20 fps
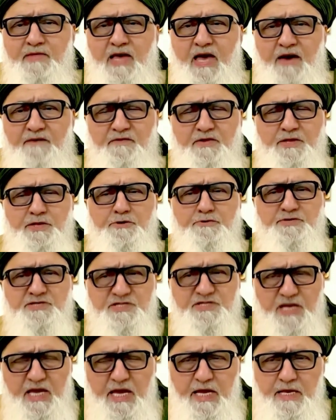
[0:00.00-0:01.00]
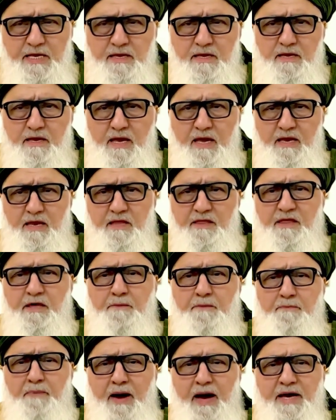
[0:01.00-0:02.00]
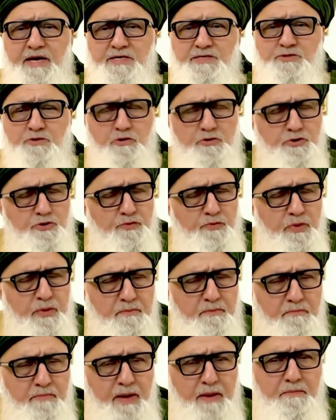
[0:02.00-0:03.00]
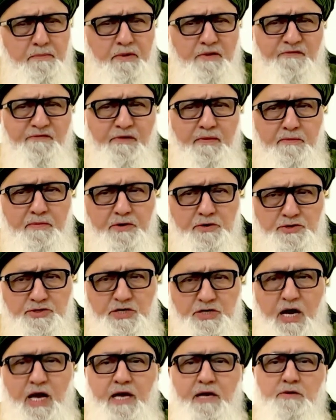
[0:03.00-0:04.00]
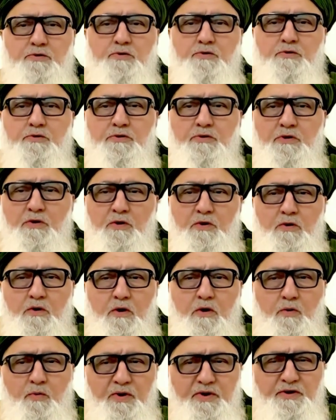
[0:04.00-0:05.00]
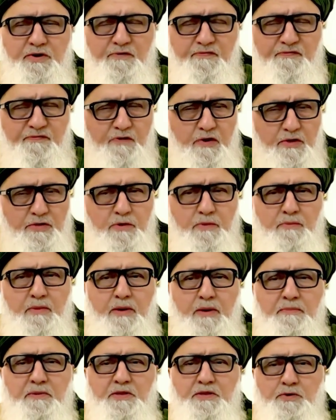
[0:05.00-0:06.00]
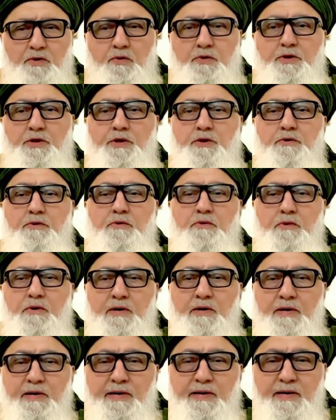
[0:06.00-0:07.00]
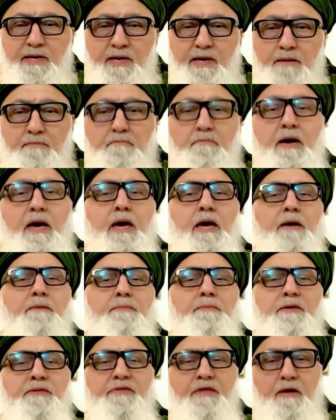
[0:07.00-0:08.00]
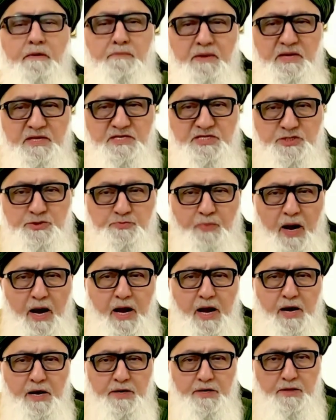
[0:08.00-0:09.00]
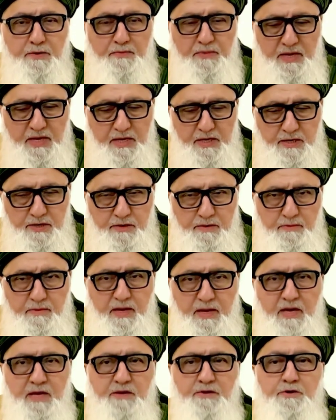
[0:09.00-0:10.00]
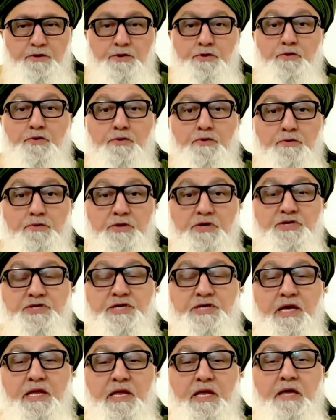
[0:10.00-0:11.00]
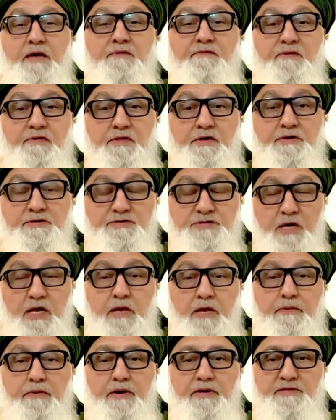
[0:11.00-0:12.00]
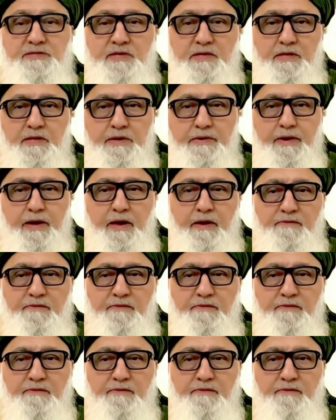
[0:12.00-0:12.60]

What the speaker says: Haven't you seen anything pious? Don't you remember from your childhood or what your father maybe taught you? And maybe they'll be inspired to begin to make their durood al-sharif and their salawats in the grave.